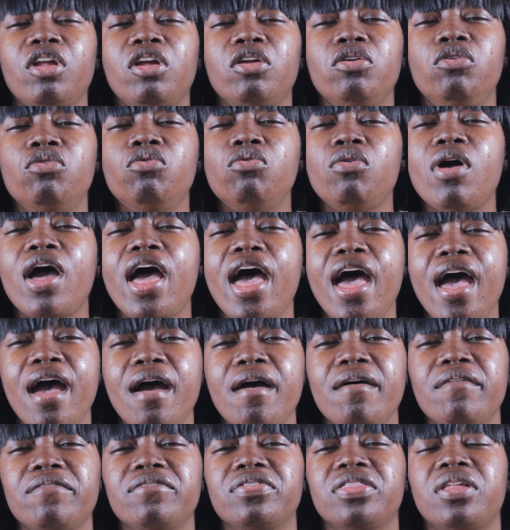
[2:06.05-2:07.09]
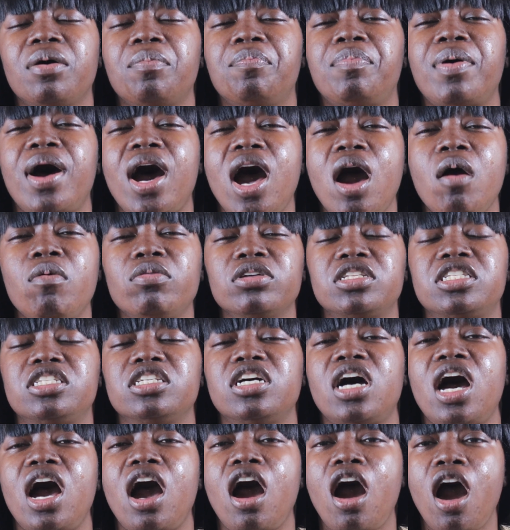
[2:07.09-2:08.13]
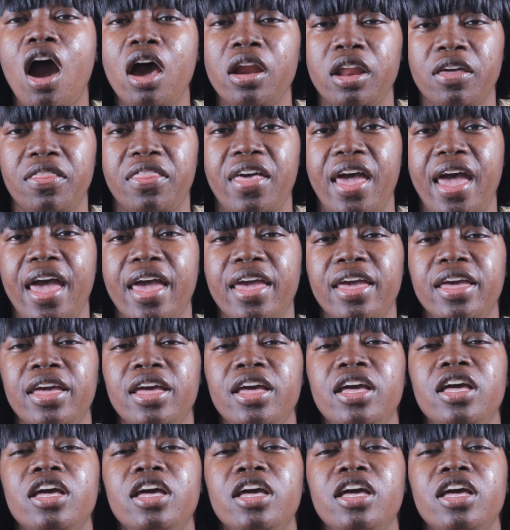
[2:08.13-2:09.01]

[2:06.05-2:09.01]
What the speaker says: you have the power to honor that,